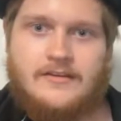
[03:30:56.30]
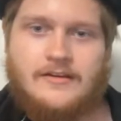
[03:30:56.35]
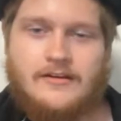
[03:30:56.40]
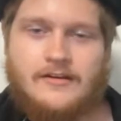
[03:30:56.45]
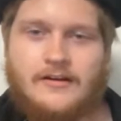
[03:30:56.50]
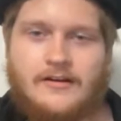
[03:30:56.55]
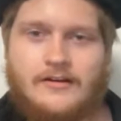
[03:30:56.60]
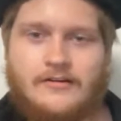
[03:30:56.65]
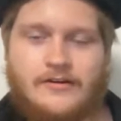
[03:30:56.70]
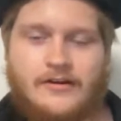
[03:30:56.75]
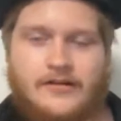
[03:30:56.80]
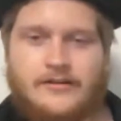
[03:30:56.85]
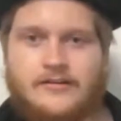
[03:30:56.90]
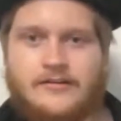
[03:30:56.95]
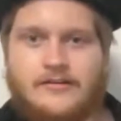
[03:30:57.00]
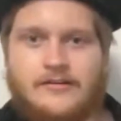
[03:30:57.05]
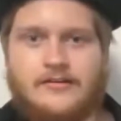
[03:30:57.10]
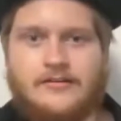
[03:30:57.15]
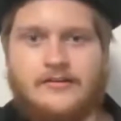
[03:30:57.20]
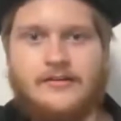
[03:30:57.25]
All right.
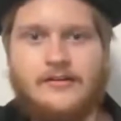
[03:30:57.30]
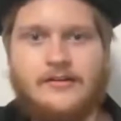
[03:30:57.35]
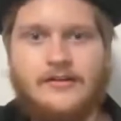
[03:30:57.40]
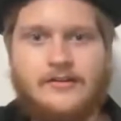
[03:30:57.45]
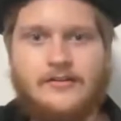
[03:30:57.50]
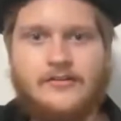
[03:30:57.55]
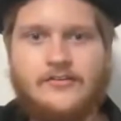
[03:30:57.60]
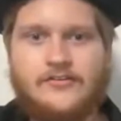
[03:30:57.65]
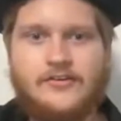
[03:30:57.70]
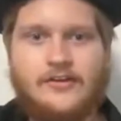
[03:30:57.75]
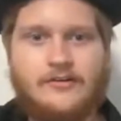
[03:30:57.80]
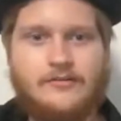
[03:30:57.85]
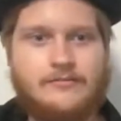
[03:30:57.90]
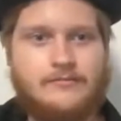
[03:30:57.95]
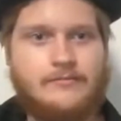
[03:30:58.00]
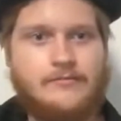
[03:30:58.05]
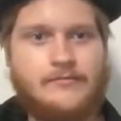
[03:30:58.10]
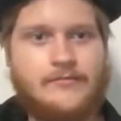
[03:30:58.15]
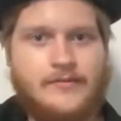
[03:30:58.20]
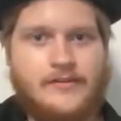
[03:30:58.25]
So
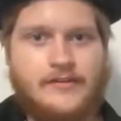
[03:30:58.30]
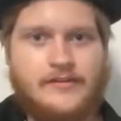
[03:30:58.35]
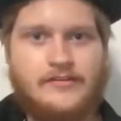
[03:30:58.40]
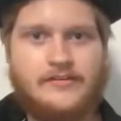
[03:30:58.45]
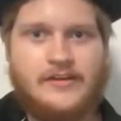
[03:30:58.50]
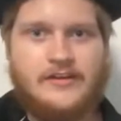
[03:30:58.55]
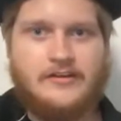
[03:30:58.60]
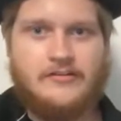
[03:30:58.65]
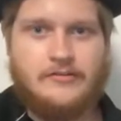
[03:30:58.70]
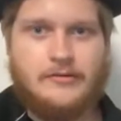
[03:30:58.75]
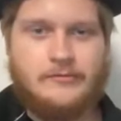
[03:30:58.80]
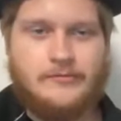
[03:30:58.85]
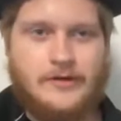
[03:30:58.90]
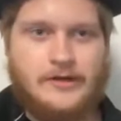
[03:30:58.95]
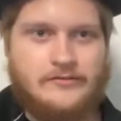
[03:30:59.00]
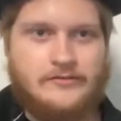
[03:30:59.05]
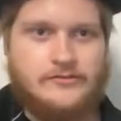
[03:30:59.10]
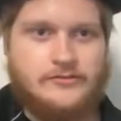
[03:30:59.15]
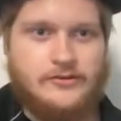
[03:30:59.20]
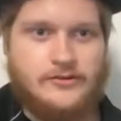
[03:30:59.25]
thank you
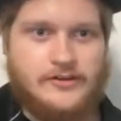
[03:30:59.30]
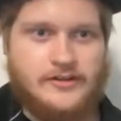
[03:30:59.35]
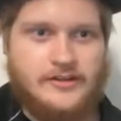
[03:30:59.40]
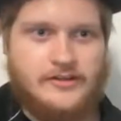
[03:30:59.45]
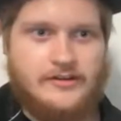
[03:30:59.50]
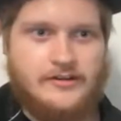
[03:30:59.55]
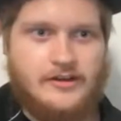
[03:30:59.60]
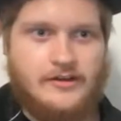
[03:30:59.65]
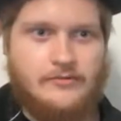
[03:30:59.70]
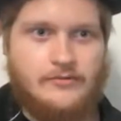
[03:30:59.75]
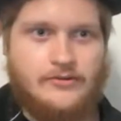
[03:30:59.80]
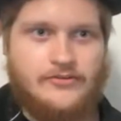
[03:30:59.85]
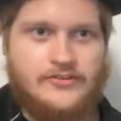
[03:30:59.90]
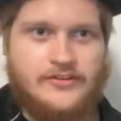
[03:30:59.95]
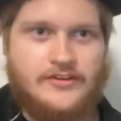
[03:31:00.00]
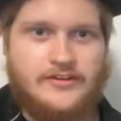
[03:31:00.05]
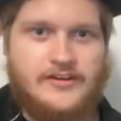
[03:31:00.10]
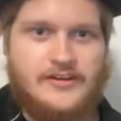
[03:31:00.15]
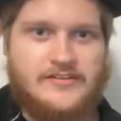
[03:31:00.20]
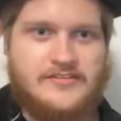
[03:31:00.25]
everybody for tuning in, and we'll see
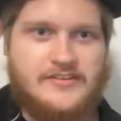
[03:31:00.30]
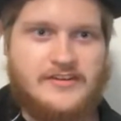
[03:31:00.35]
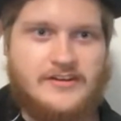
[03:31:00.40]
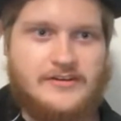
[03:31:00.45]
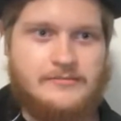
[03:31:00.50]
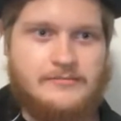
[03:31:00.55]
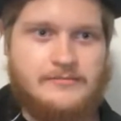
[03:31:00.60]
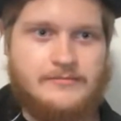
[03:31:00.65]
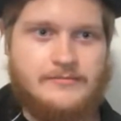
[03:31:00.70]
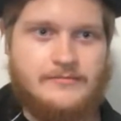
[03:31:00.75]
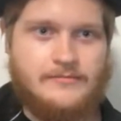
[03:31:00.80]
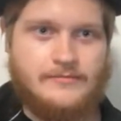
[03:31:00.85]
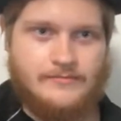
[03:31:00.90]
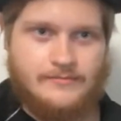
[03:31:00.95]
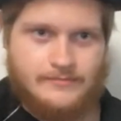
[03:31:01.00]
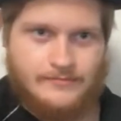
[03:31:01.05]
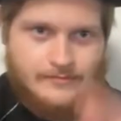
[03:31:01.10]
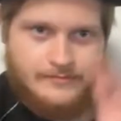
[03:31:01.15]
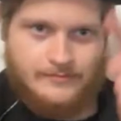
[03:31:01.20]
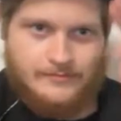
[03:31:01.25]
you next time.
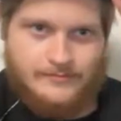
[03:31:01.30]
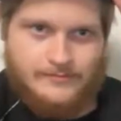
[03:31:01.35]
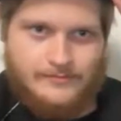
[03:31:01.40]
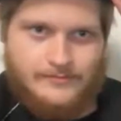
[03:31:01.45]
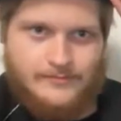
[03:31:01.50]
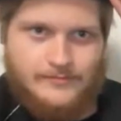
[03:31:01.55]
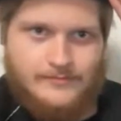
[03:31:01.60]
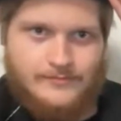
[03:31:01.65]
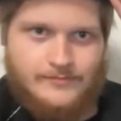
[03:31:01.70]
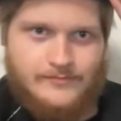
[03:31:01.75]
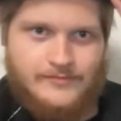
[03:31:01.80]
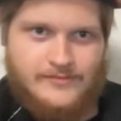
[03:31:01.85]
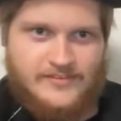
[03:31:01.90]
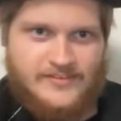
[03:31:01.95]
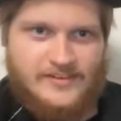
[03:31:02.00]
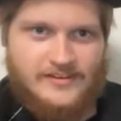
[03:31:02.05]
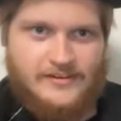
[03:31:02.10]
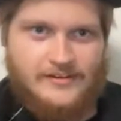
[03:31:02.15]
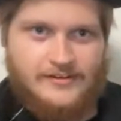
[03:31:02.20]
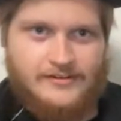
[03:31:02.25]

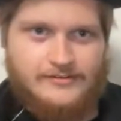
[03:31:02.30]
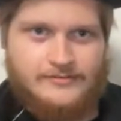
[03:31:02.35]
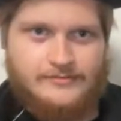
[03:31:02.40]
See ya.